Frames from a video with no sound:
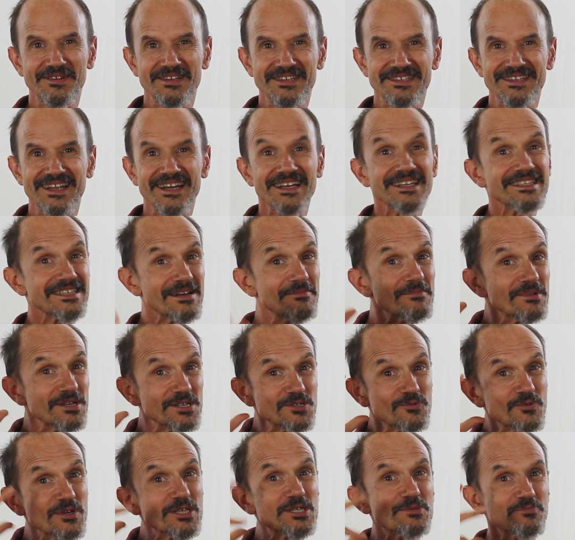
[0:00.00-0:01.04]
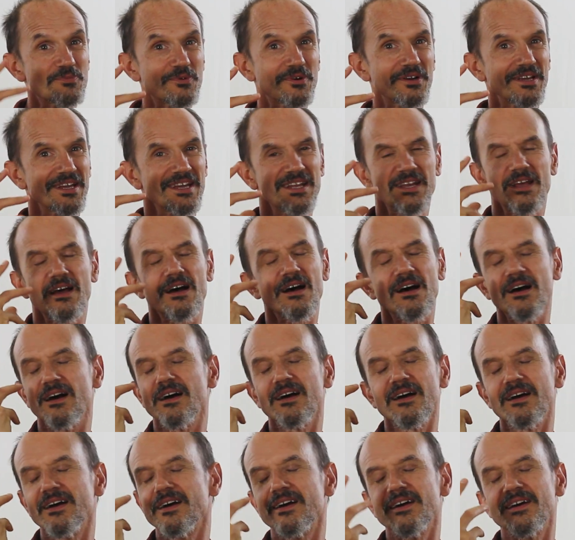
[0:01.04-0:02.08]
It's like somebody's whispering in her
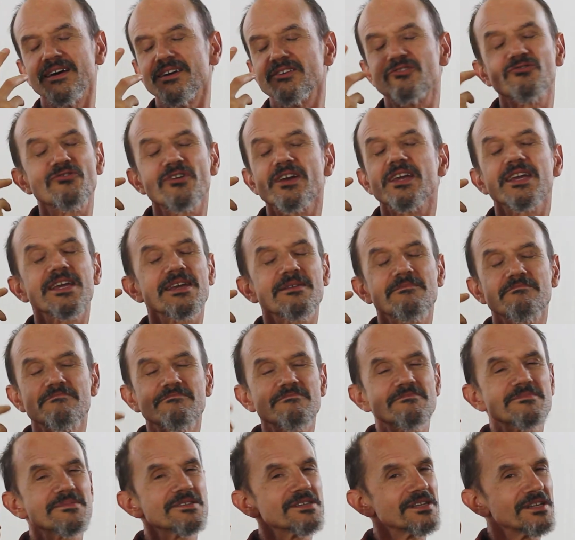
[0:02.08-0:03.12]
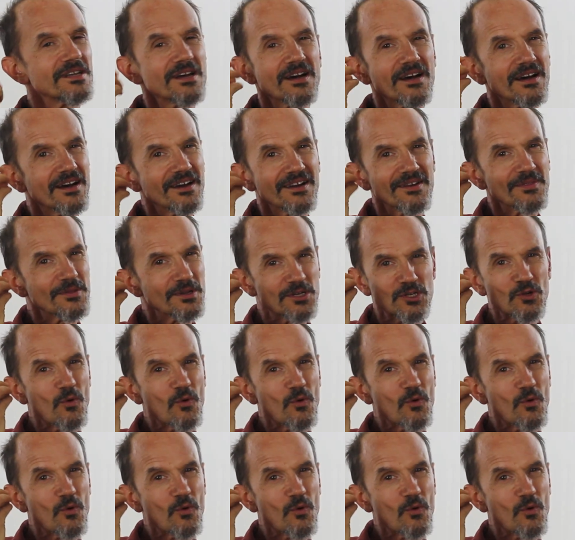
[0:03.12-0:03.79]
dreams, in the